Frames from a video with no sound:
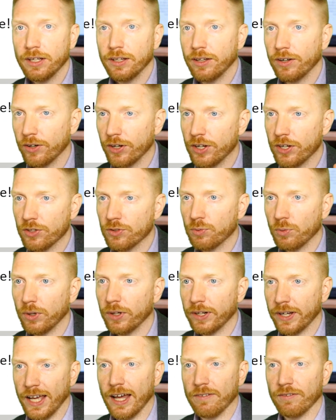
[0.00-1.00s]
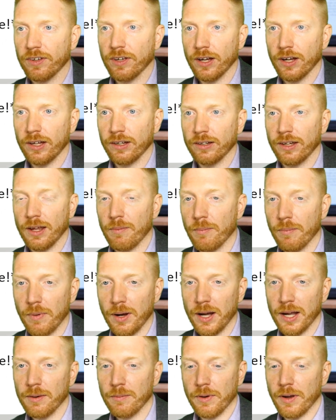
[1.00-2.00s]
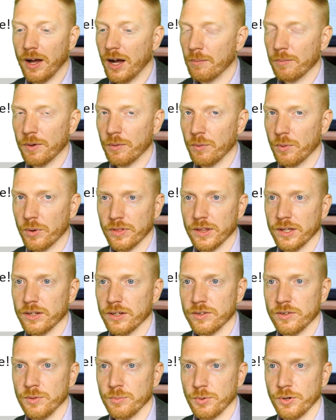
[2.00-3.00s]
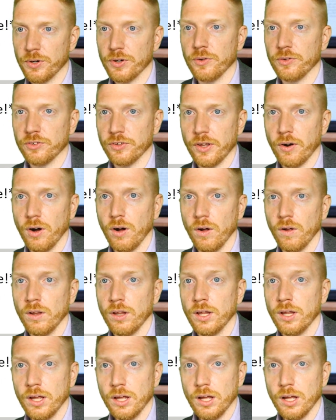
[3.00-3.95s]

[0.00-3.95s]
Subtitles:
There is one caveat. It might not be worth it to produce at all.